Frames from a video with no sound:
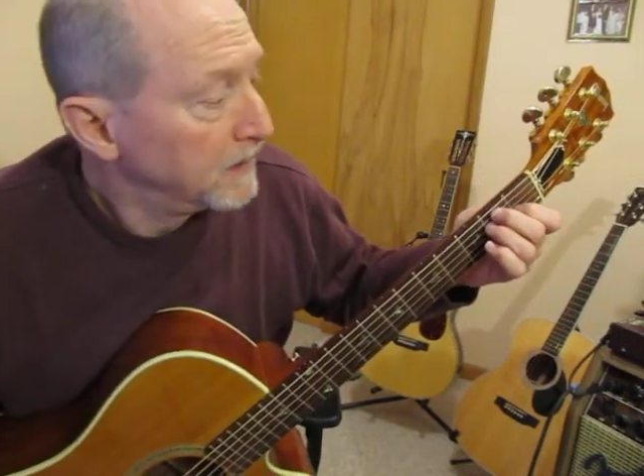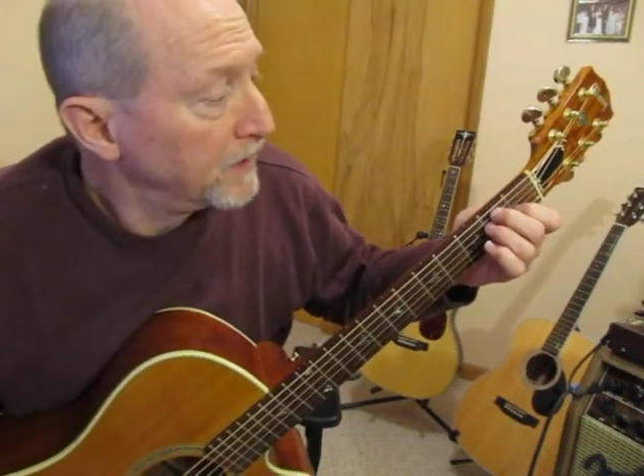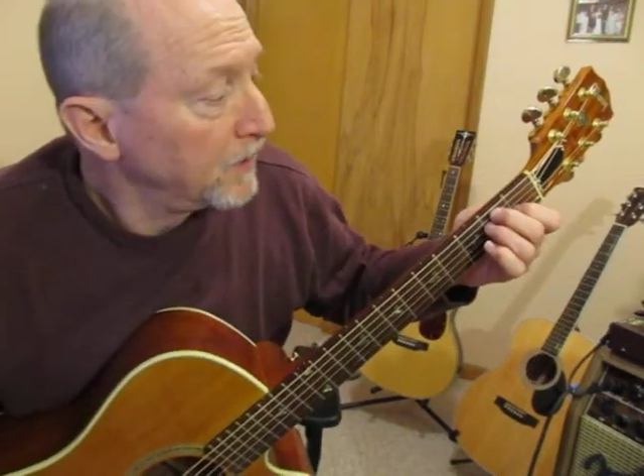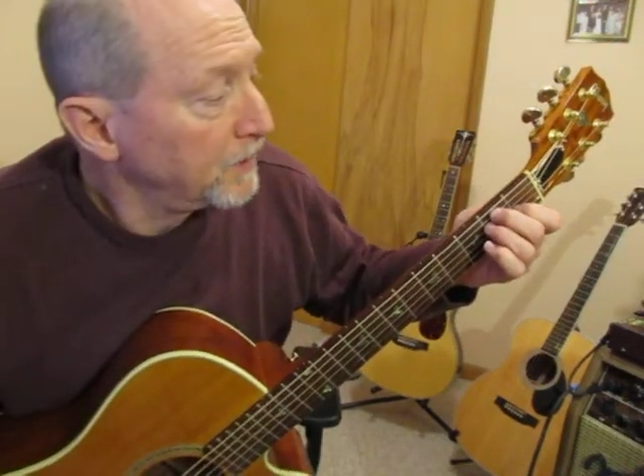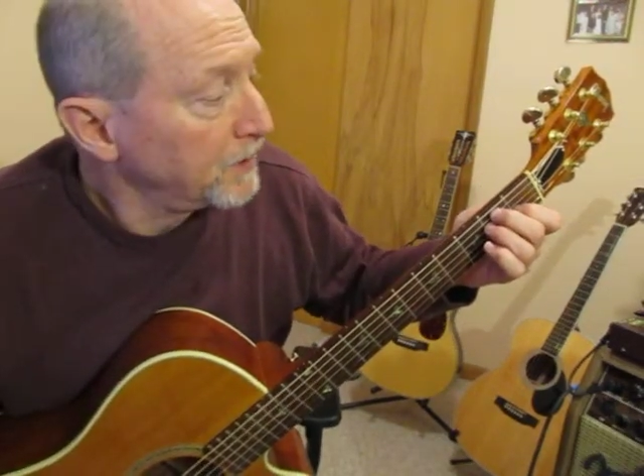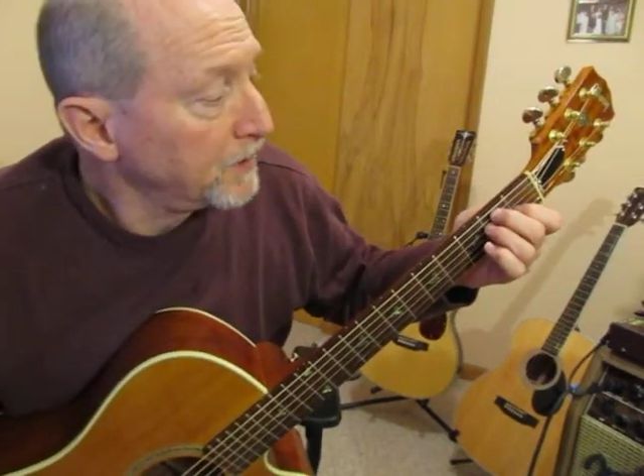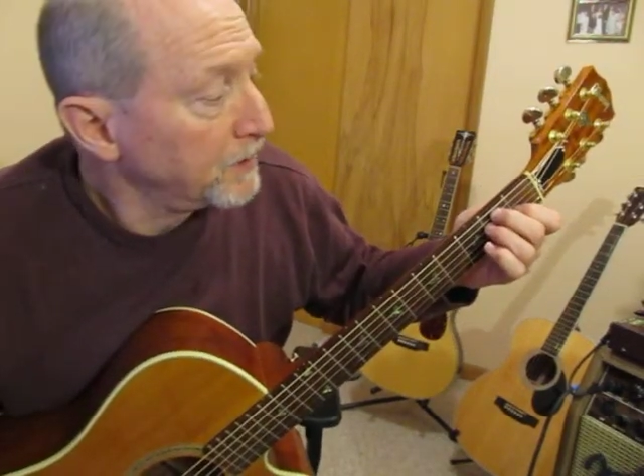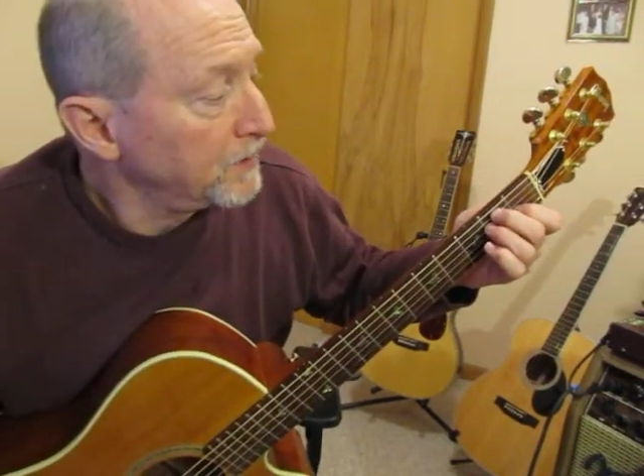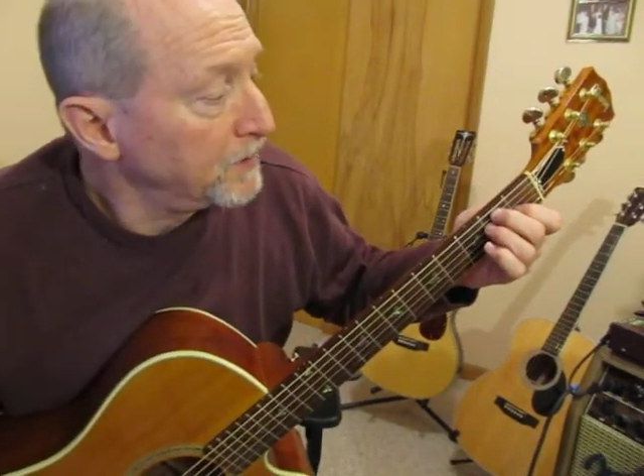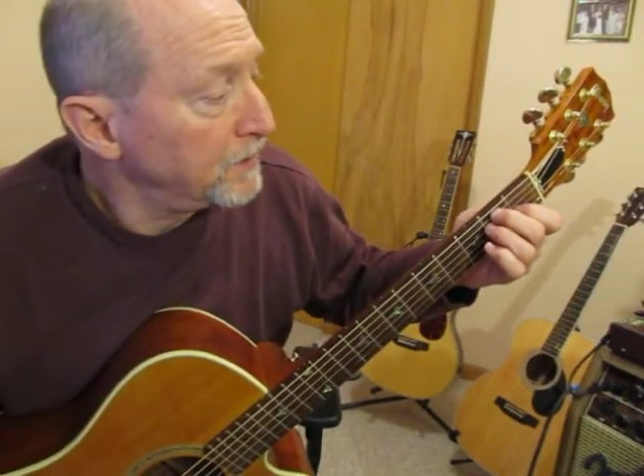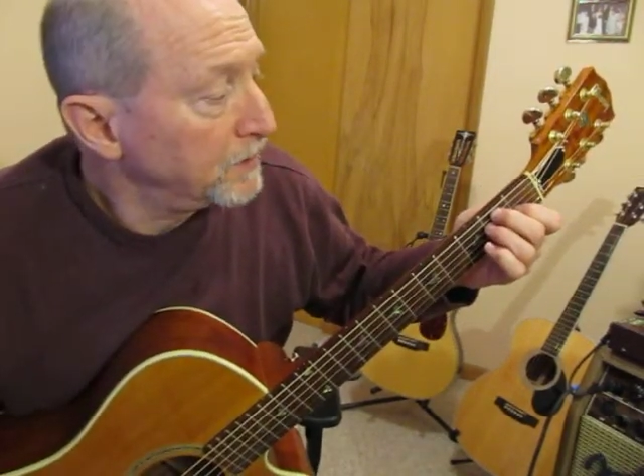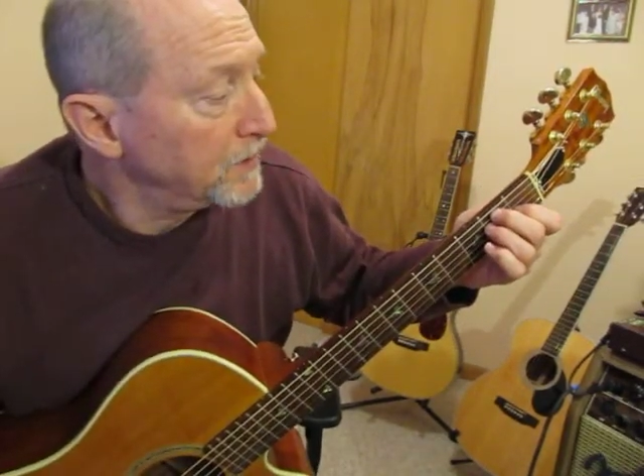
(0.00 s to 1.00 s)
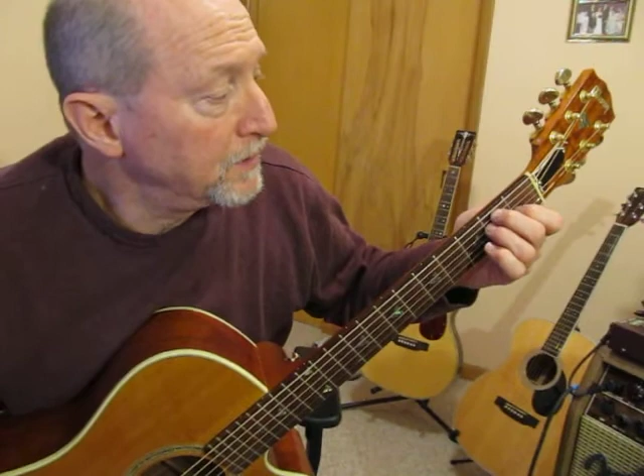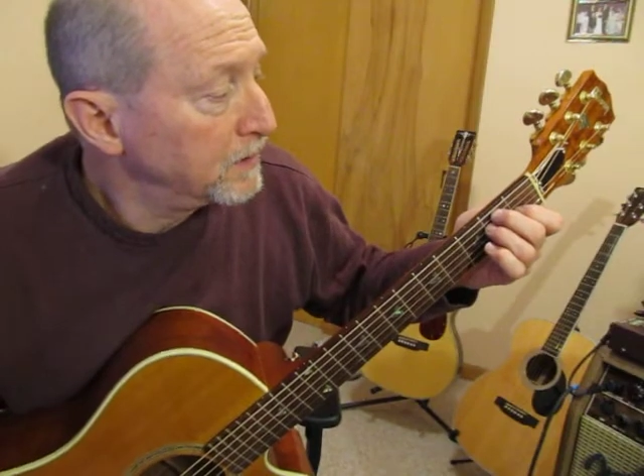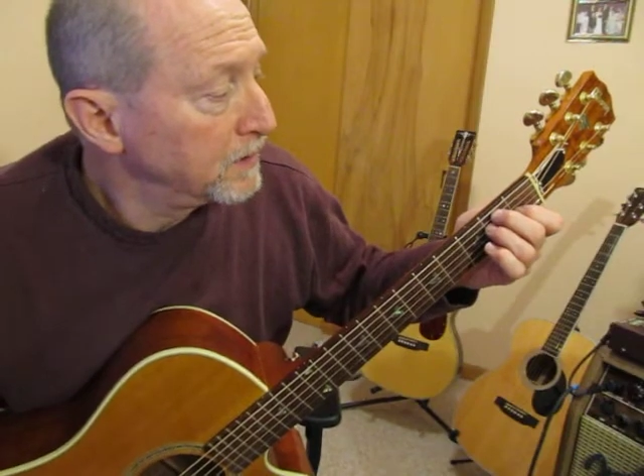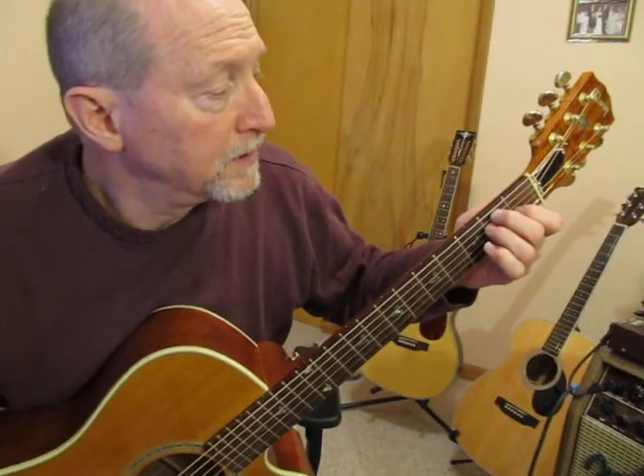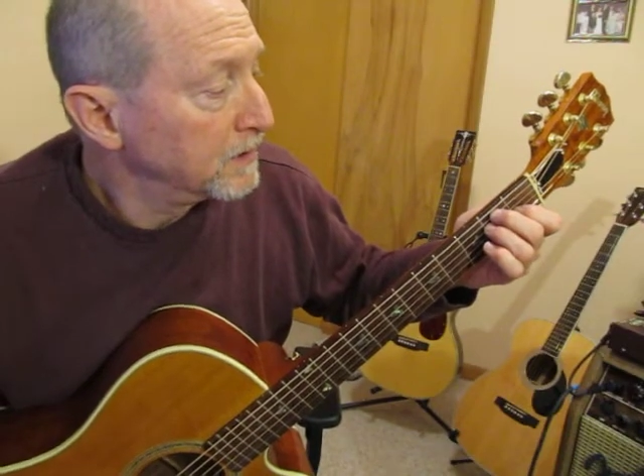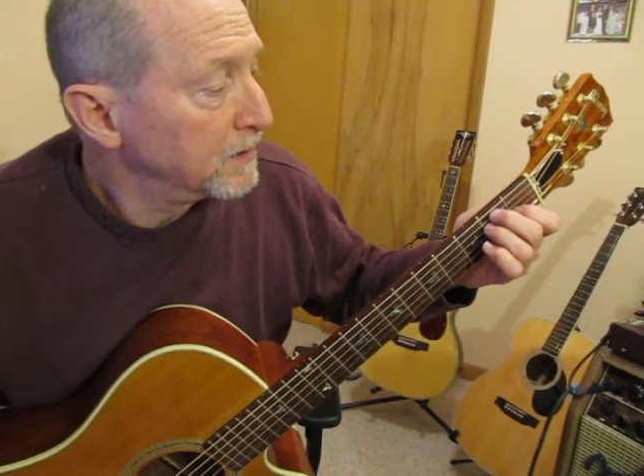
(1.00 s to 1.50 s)
all you're going to do
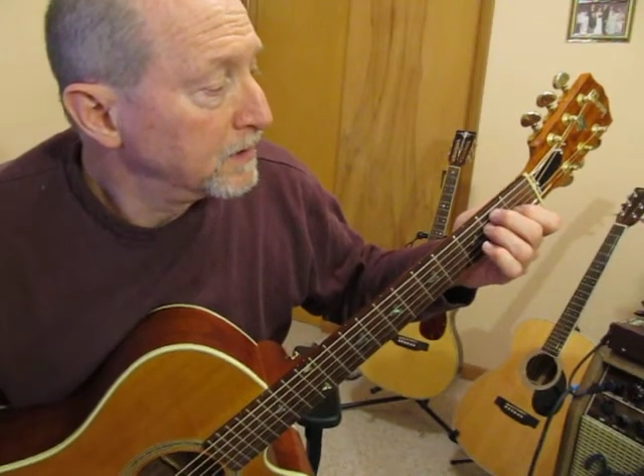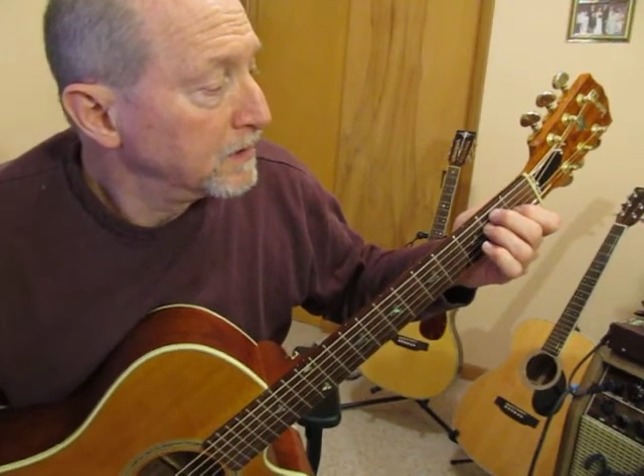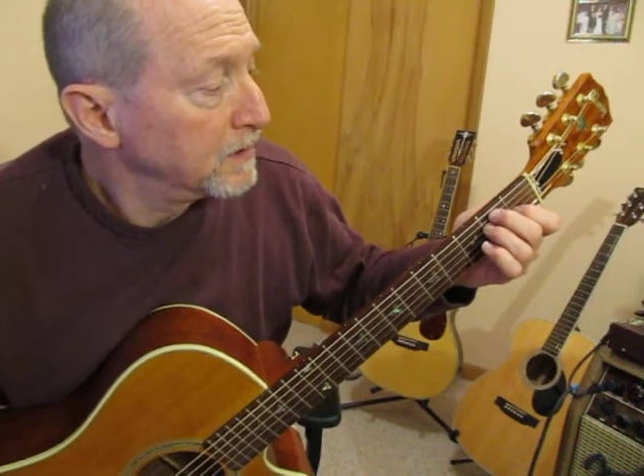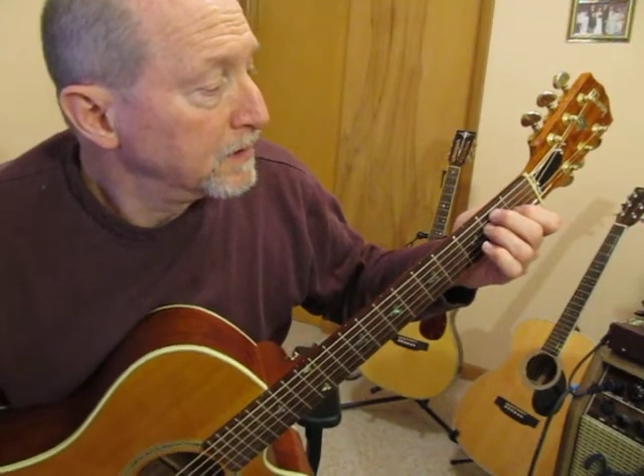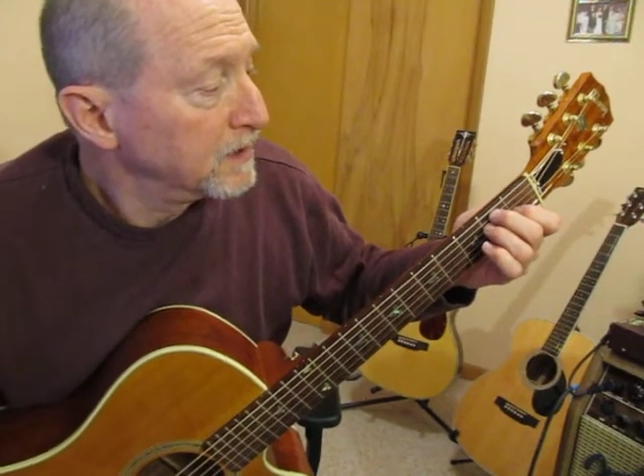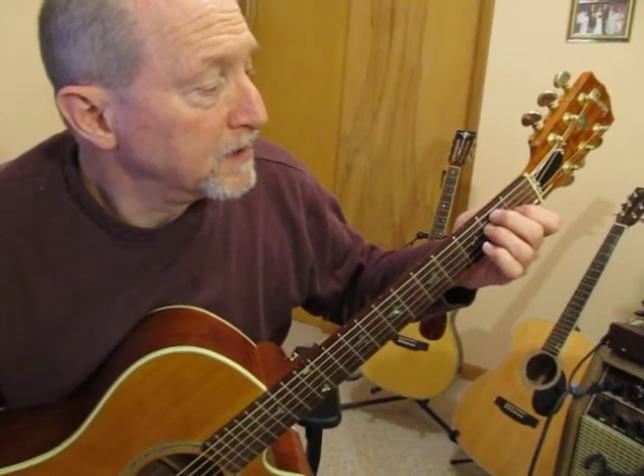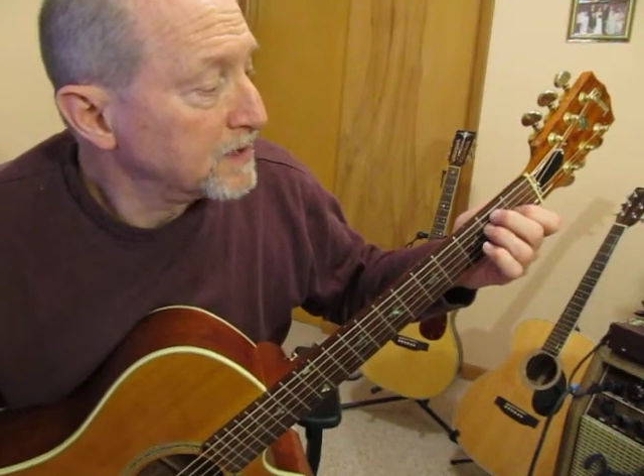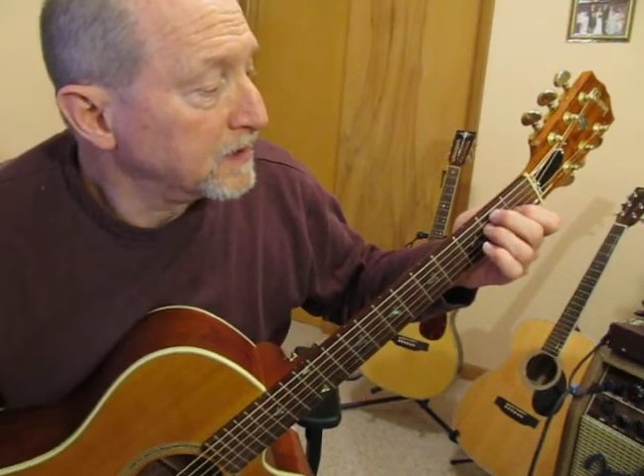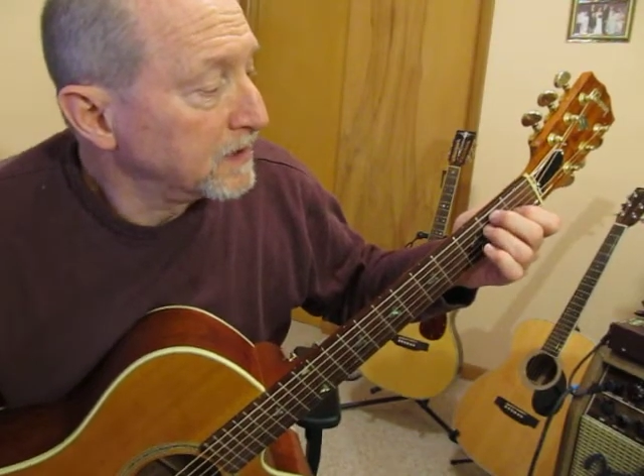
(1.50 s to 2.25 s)
is